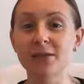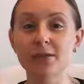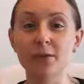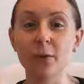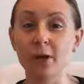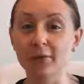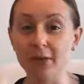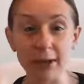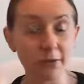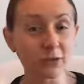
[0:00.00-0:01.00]
there's no harmful
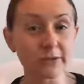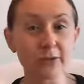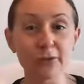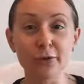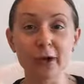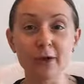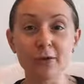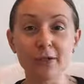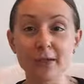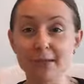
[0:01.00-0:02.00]
chemicals on the ground.